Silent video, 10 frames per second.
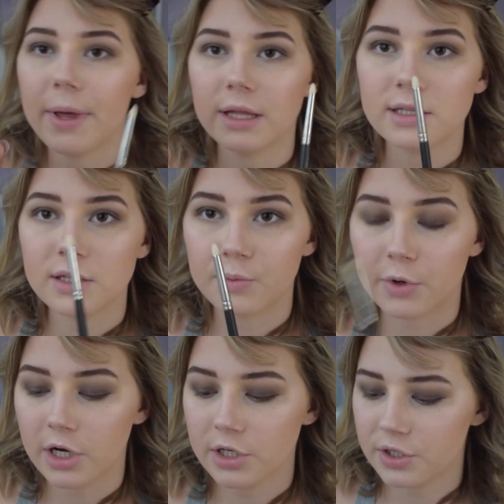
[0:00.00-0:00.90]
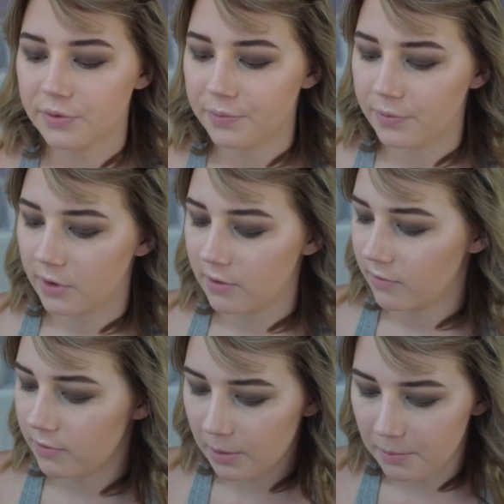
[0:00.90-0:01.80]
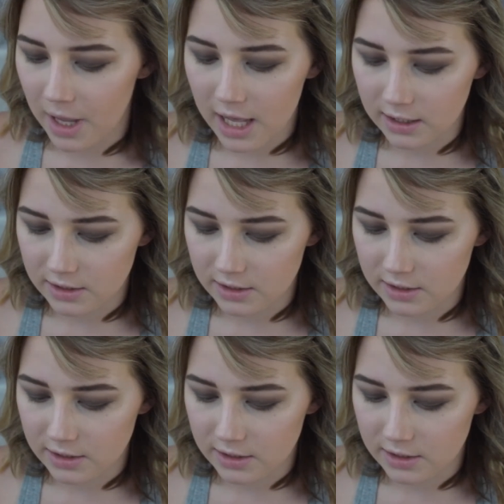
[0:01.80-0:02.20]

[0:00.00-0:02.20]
pencil brush from MAC at